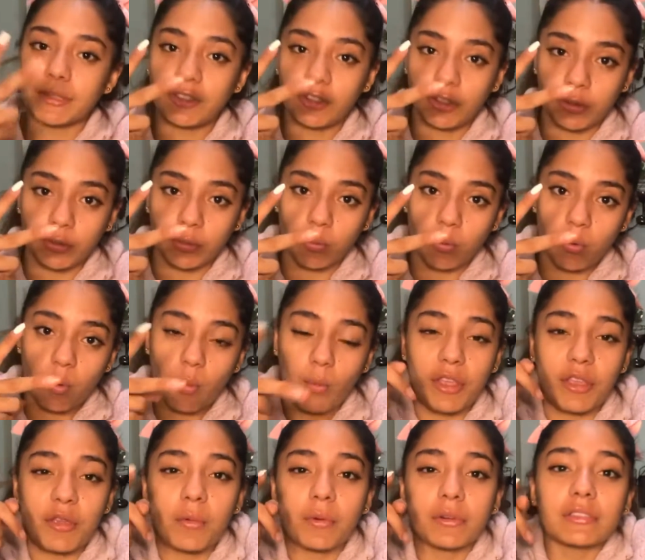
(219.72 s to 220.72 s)
2 why
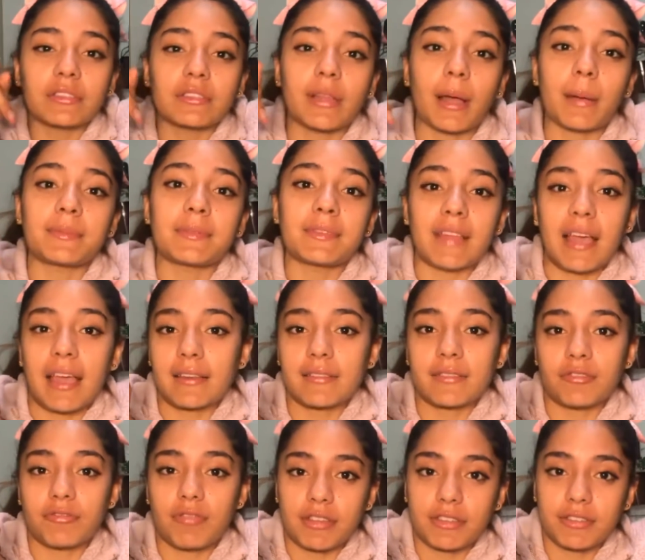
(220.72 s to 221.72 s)
you want to stop side
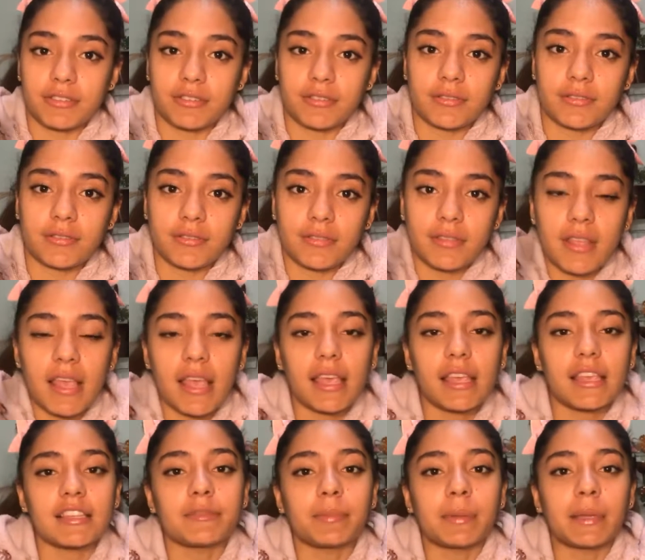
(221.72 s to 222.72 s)
stretches
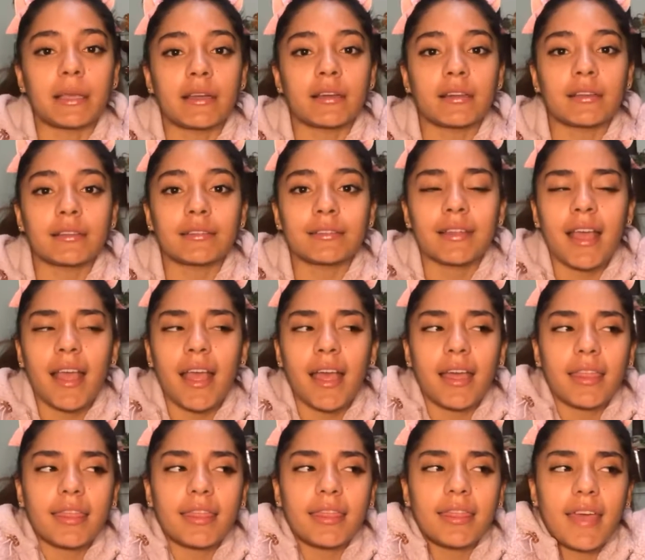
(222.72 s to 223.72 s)
is because
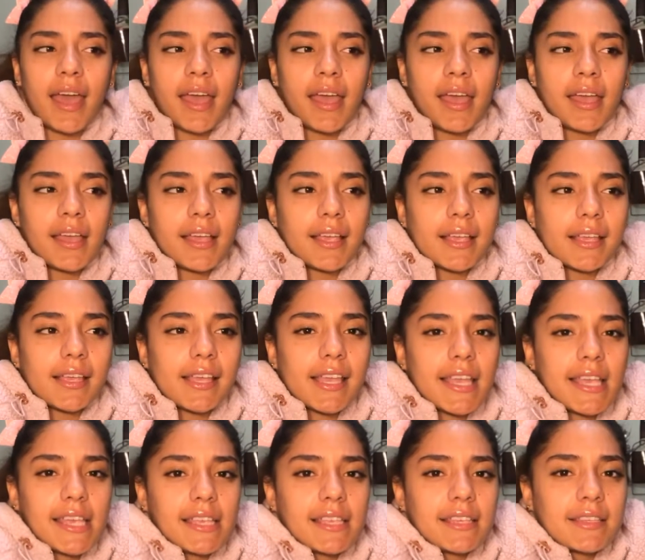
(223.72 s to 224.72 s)
that
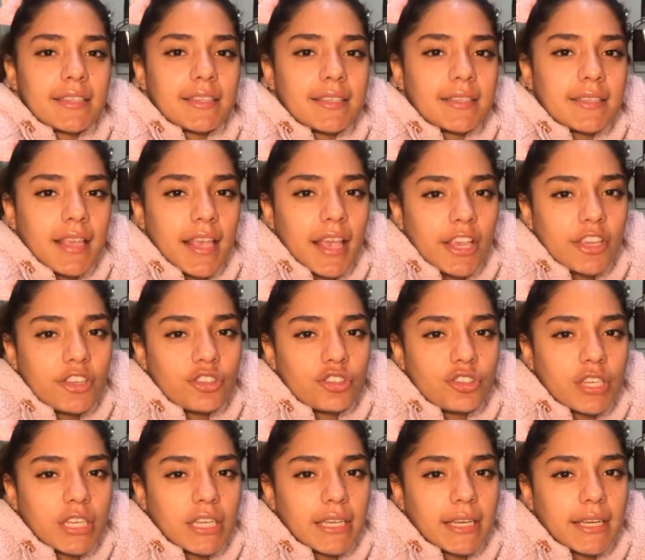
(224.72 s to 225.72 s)
is
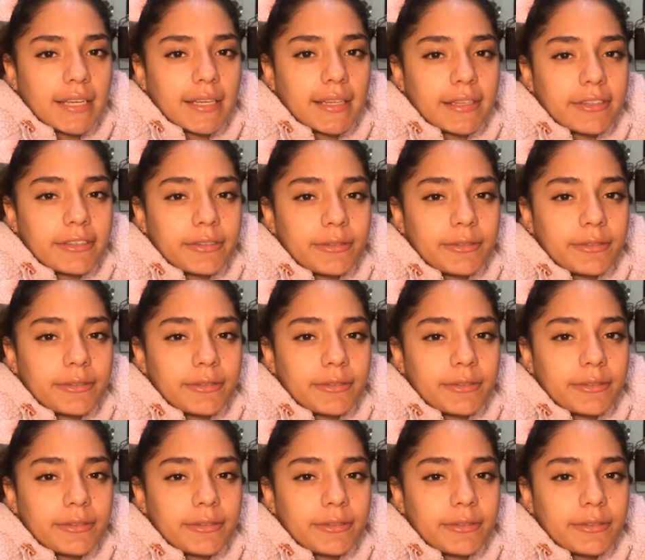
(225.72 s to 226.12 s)
cheating.